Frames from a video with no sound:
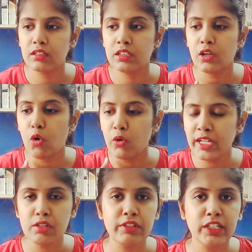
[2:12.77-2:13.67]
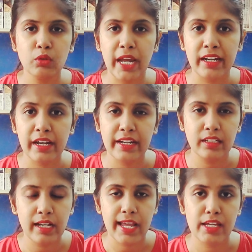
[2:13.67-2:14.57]
the only way to get ahead
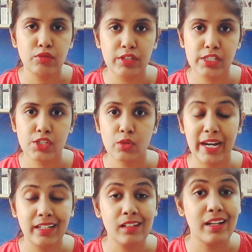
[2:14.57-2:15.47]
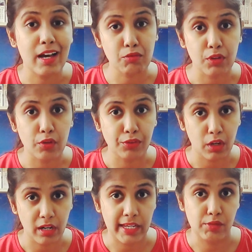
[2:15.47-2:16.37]
in life is to get the love of
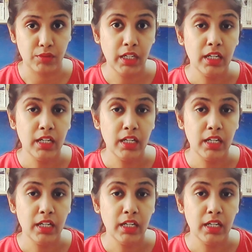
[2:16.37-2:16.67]
your life.